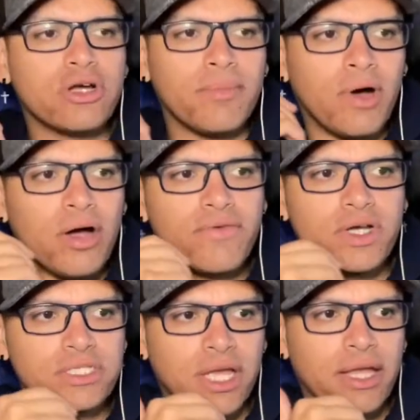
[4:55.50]
him off
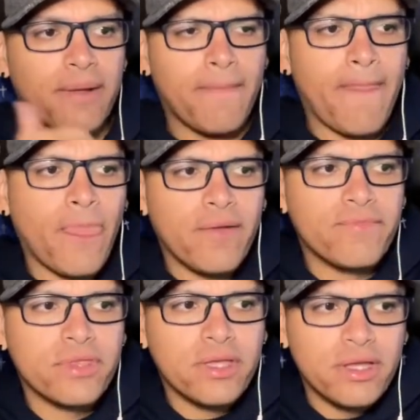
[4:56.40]
because like
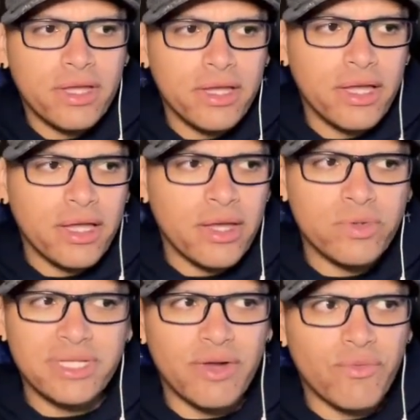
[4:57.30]
it
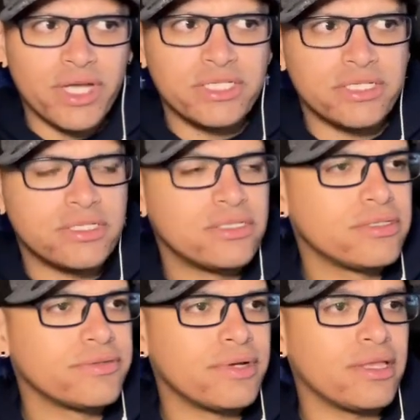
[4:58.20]
was like racist.
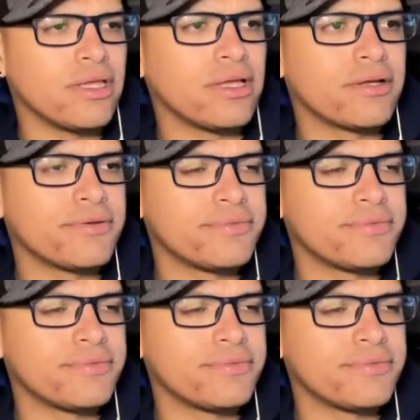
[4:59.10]
I think.